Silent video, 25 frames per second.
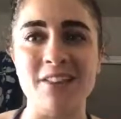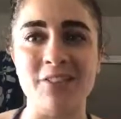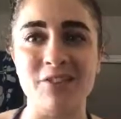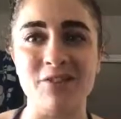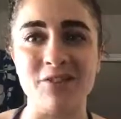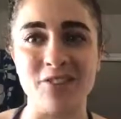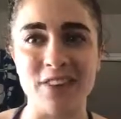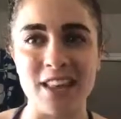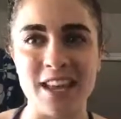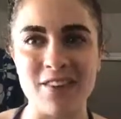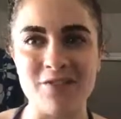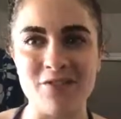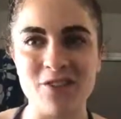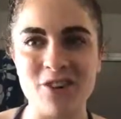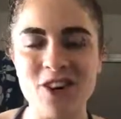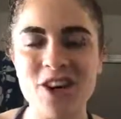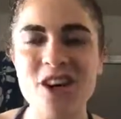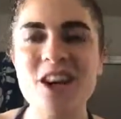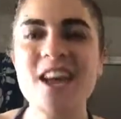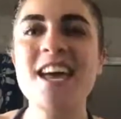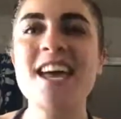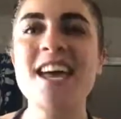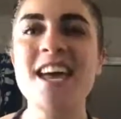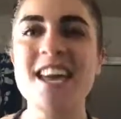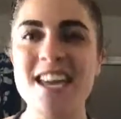
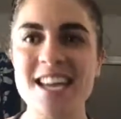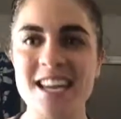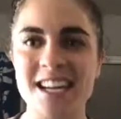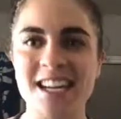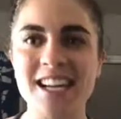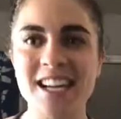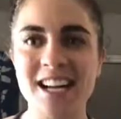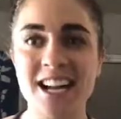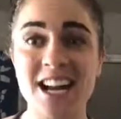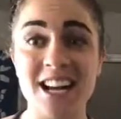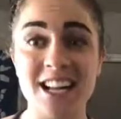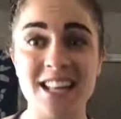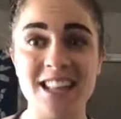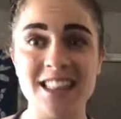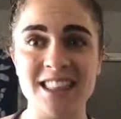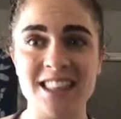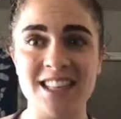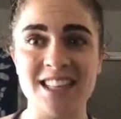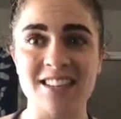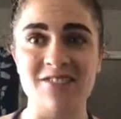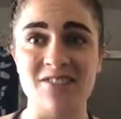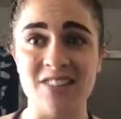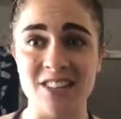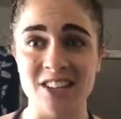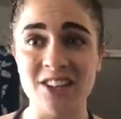flavor, it cut
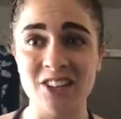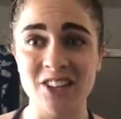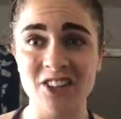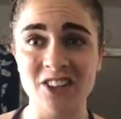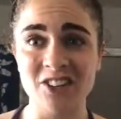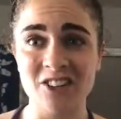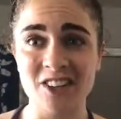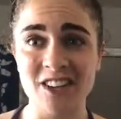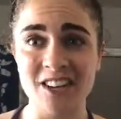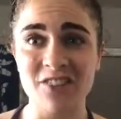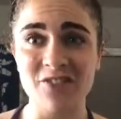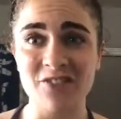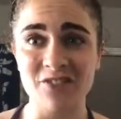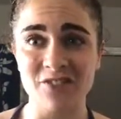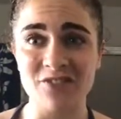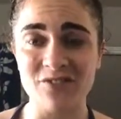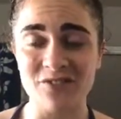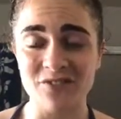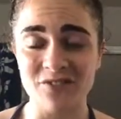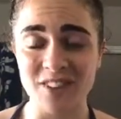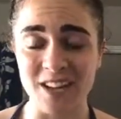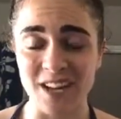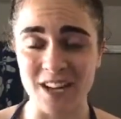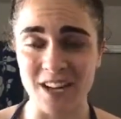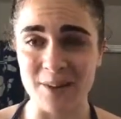the
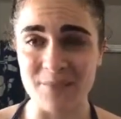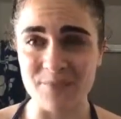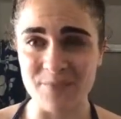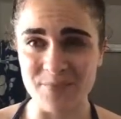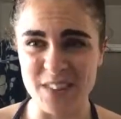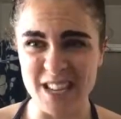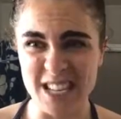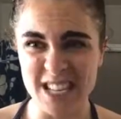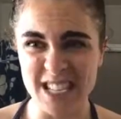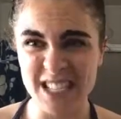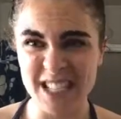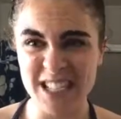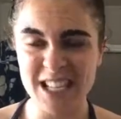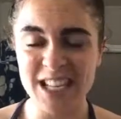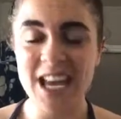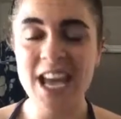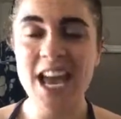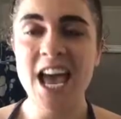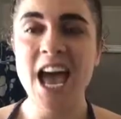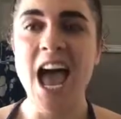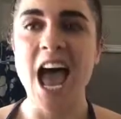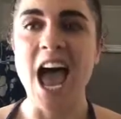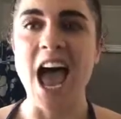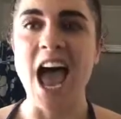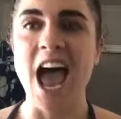vinegary-ness.
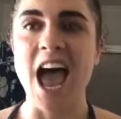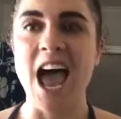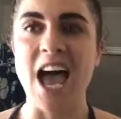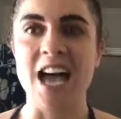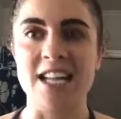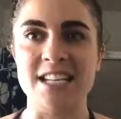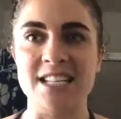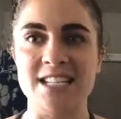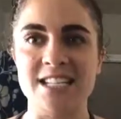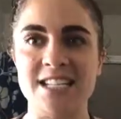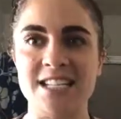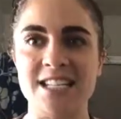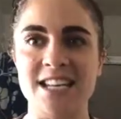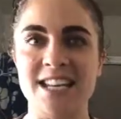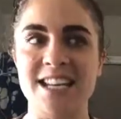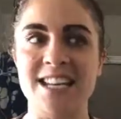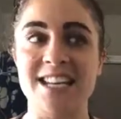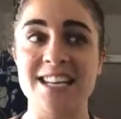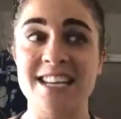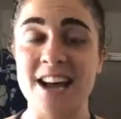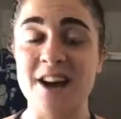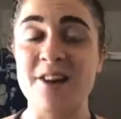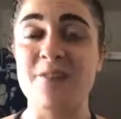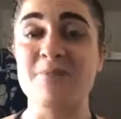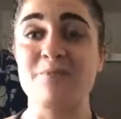And
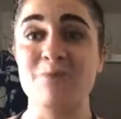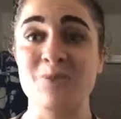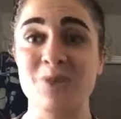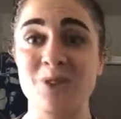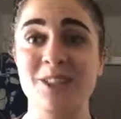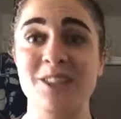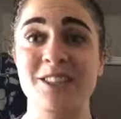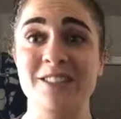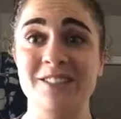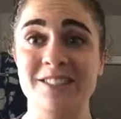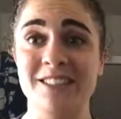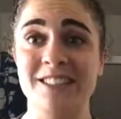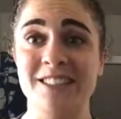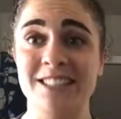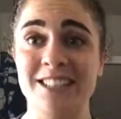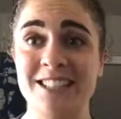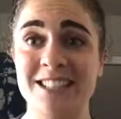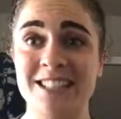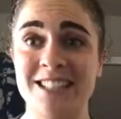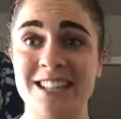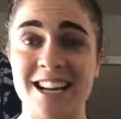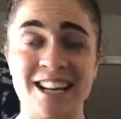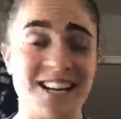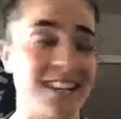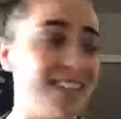now I'm really, really
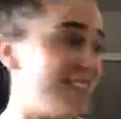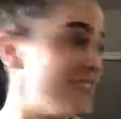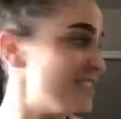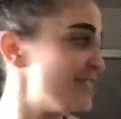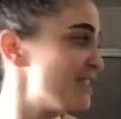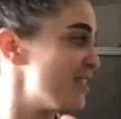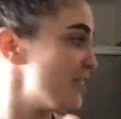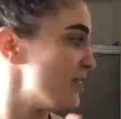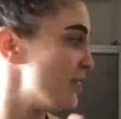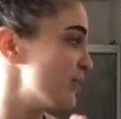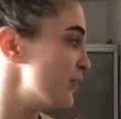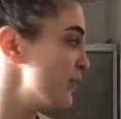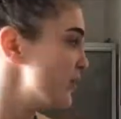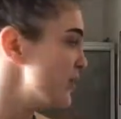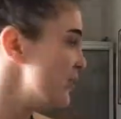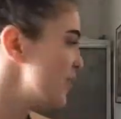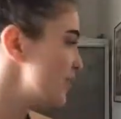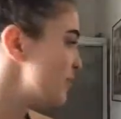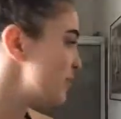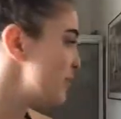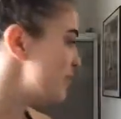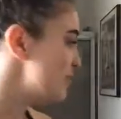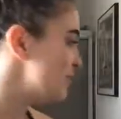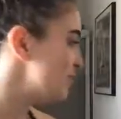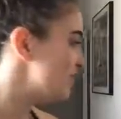excited. So we've